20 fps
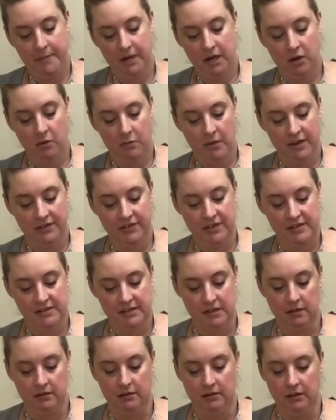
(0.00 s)
gonna want
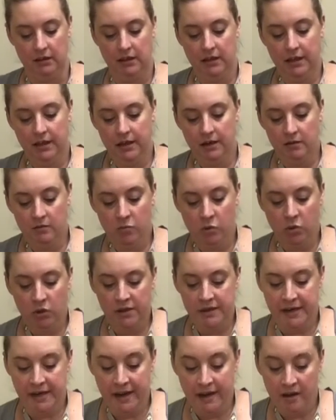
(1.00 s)
this a little
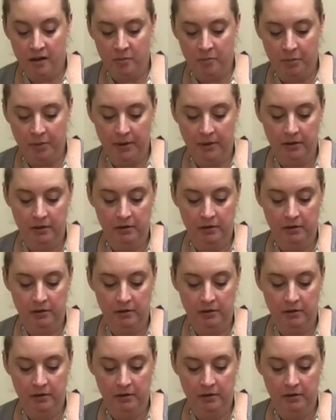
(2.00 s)
more damp.